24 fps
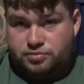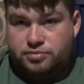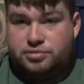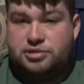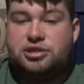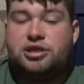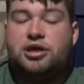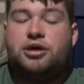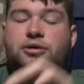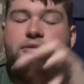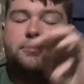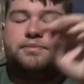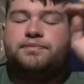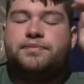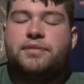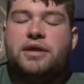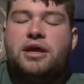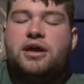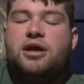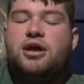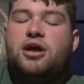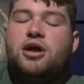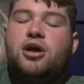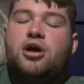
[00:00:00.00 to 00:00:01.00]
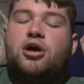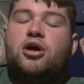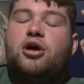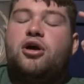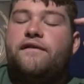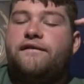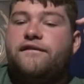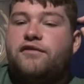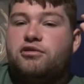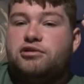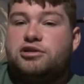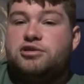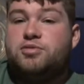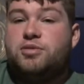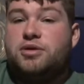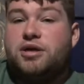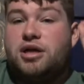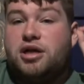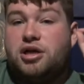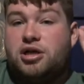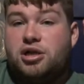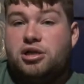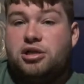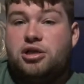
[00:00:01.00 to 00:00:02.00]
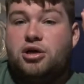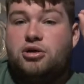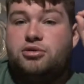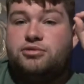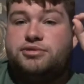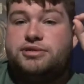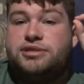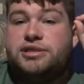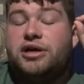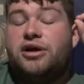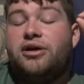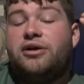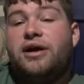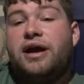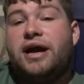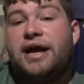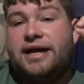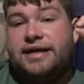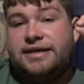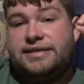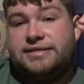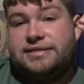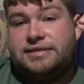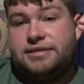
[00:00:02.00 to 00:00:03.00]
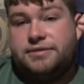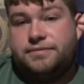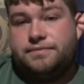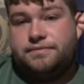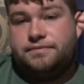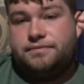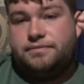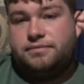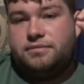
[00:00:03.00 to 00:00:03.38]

So, of course, we're going to close our eyes.